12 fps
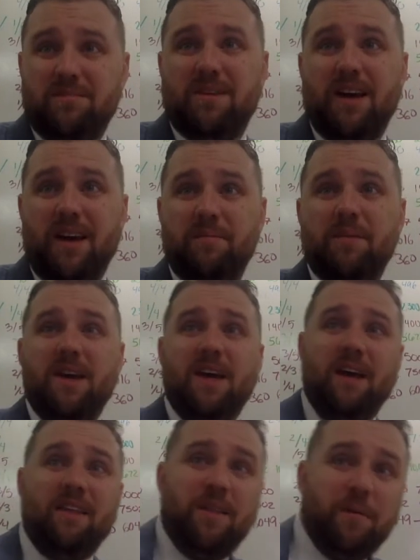Okay, and
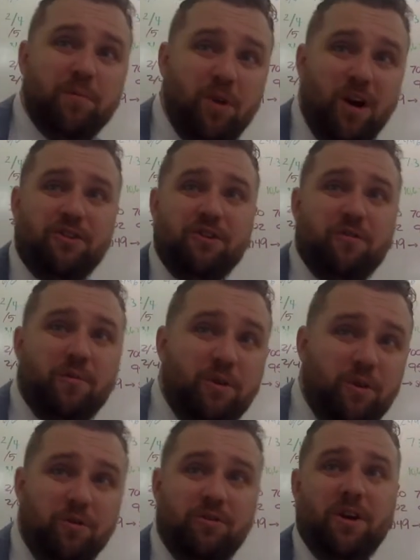then the pressure from
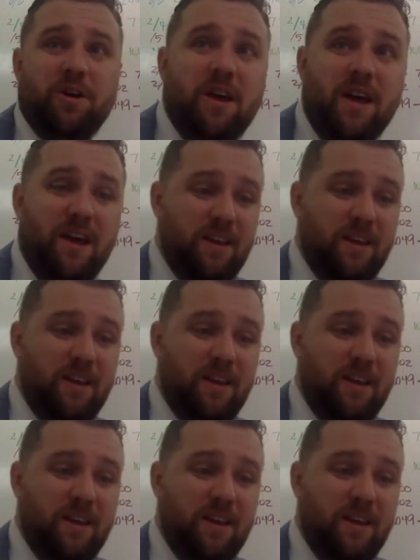you using it,